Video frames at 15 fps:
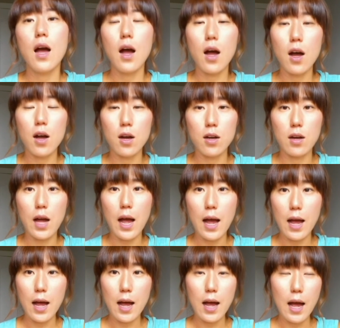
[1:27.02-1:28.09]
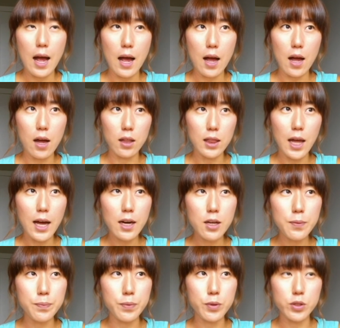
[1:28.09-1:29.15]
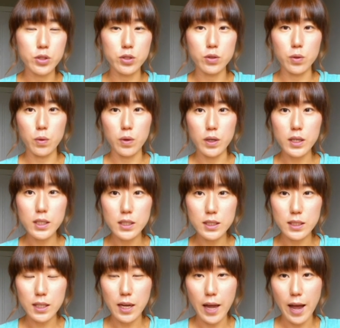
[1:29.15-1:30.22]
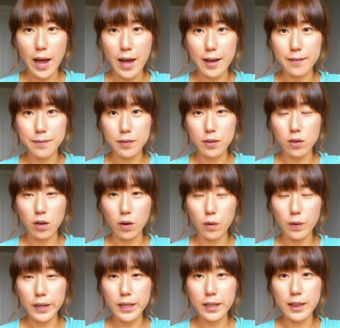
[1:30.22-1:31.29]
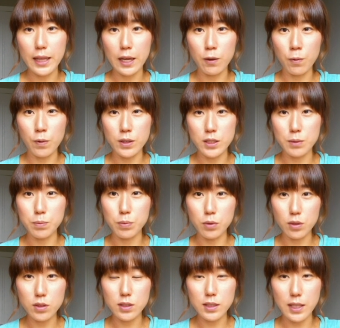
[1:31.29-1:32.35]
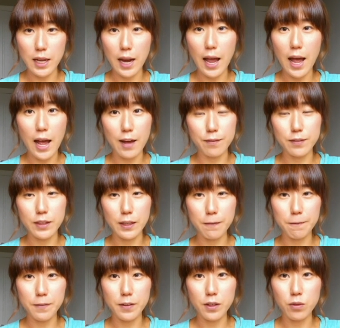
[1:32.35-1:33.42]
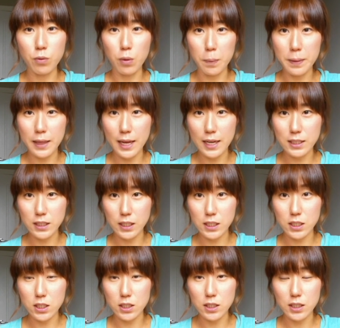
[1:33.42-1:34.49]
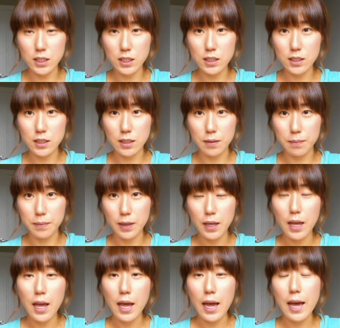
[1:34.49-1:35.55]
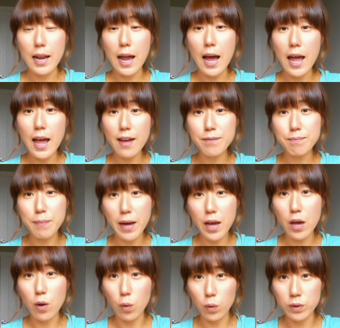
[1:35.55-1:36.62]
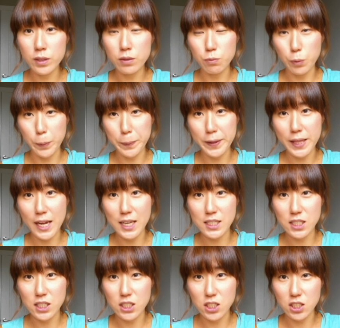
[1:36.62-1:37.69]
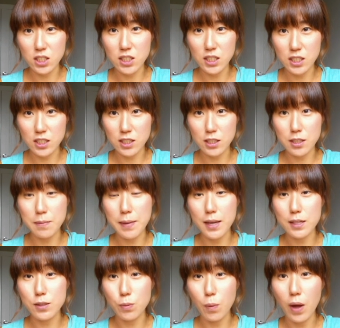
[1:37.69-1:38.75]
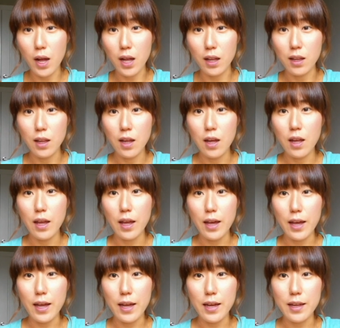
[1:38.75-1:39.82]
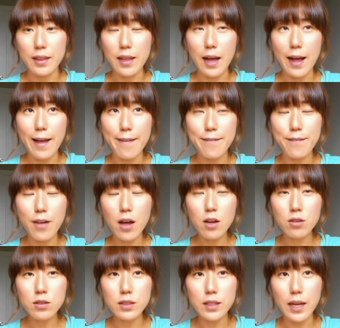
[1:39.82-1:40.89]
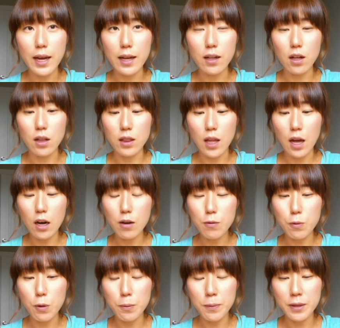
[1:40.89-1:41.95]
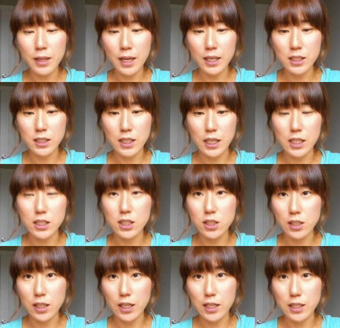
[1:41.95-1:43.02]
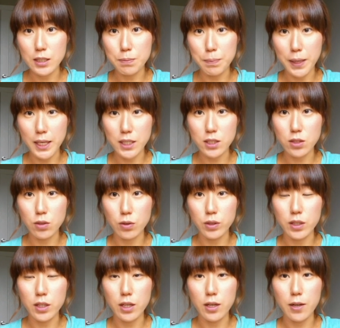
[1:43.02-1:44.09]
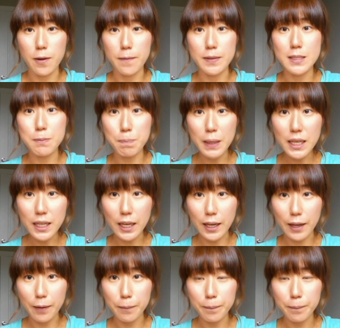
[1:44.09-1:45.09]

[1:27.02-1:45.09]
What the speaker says: A lot of bookstores have Korean language books that have different romanization system. And I have my own romanization system as well. And I found that a lot of romanization is based on the speaking.